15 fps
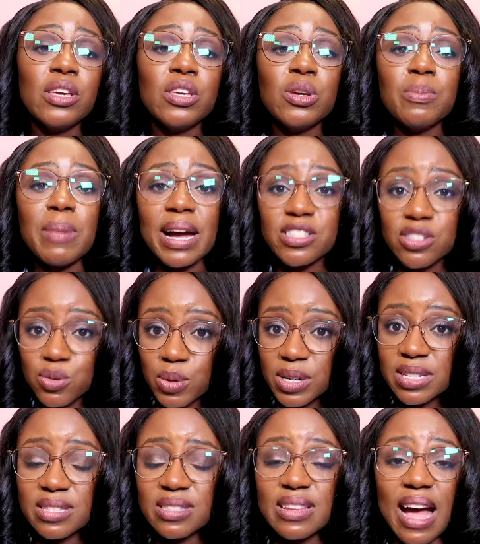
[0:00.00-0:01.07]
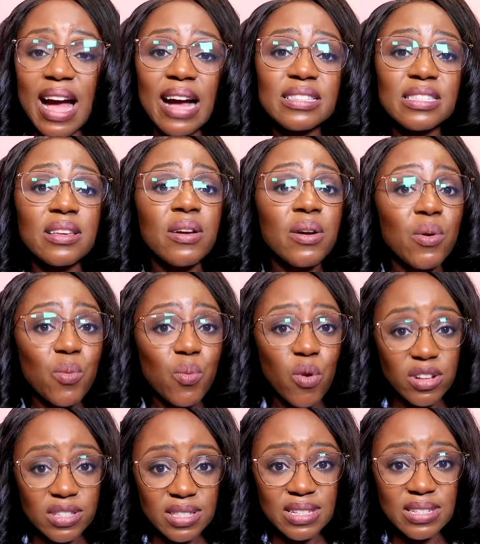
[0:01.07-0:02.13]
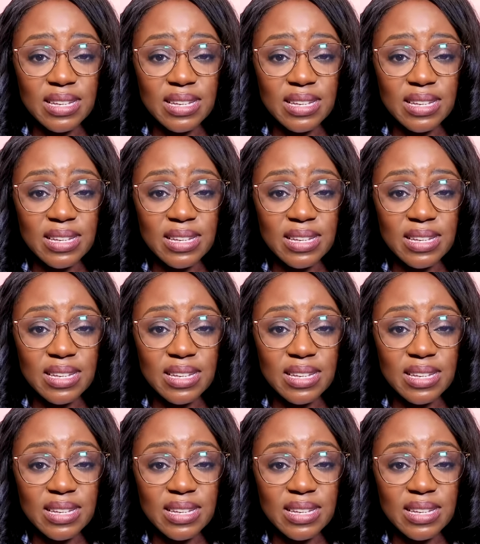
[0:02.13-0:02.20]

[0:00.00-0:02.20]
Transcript: you might just want to start once a